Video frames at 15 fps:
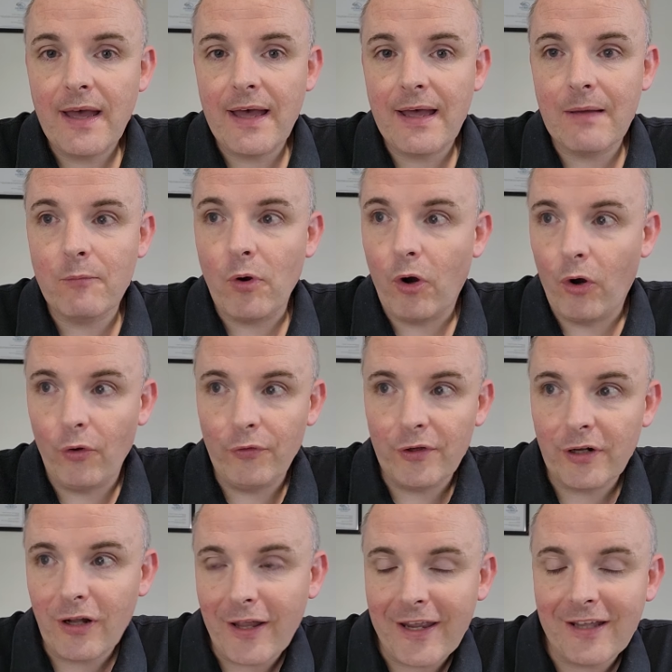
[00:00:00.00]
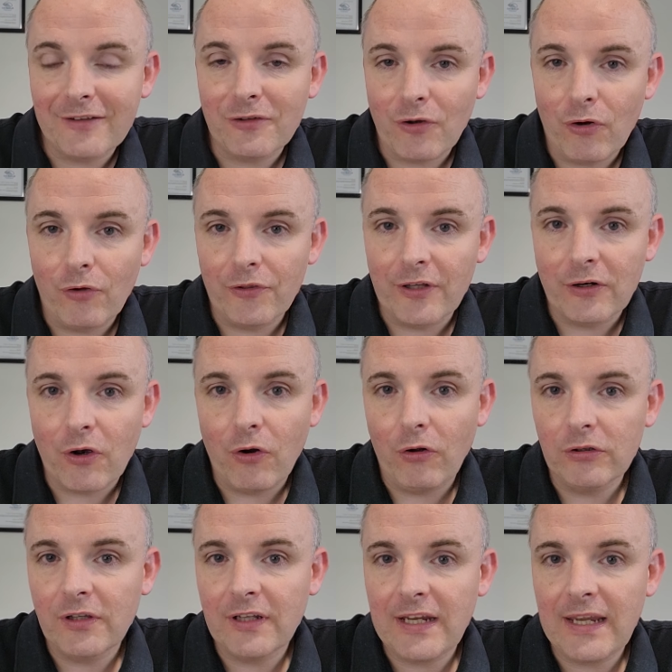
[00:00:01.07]
on the client on the
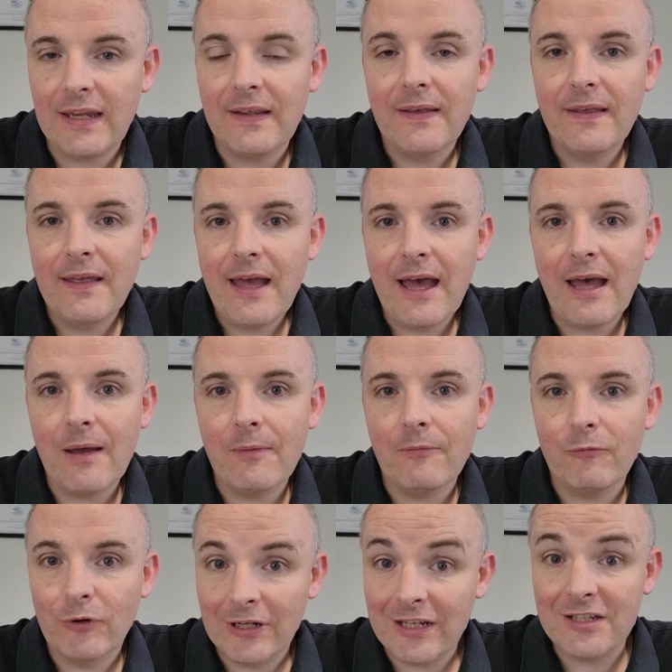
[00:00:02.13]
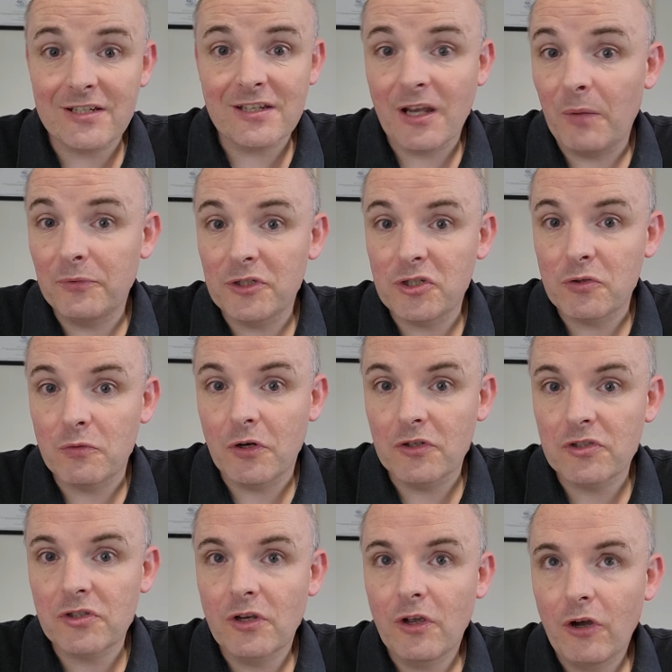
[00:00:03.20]
call today really just helped to show
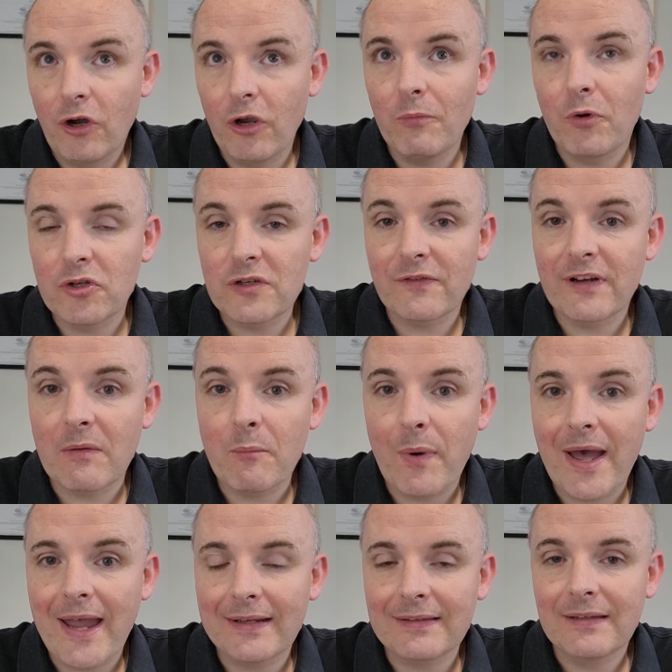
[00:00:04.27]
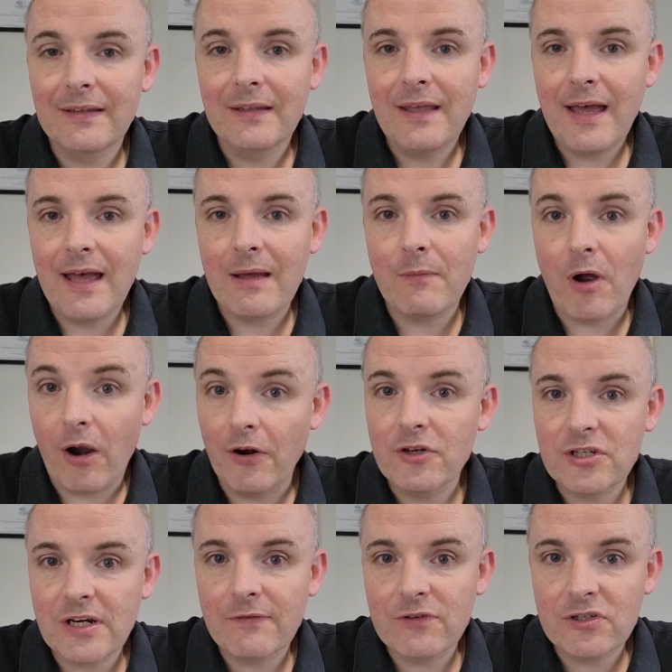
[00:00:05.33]
us how much of an impact our
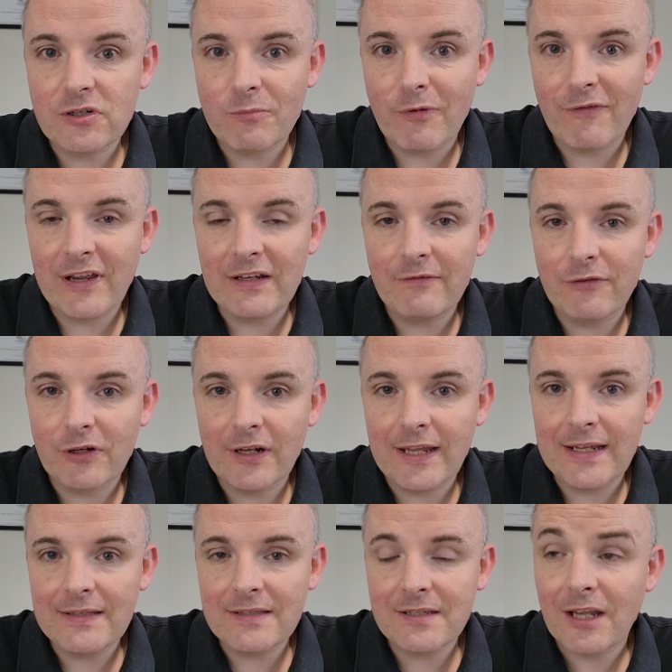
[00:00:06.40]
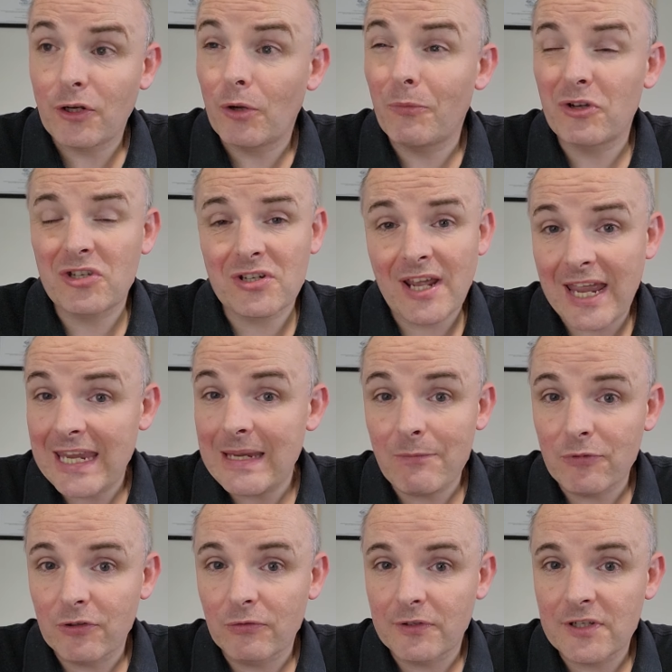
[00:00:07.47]
services are providing for clients and how much time
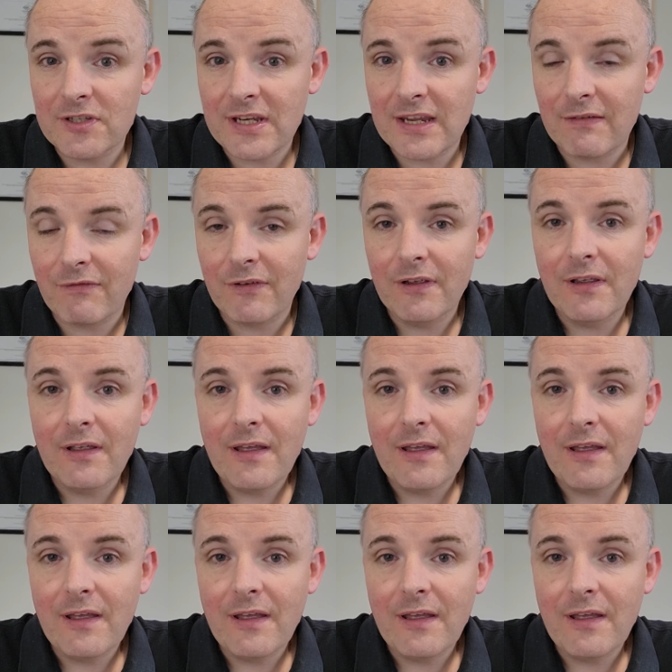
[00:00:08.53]
they're going to save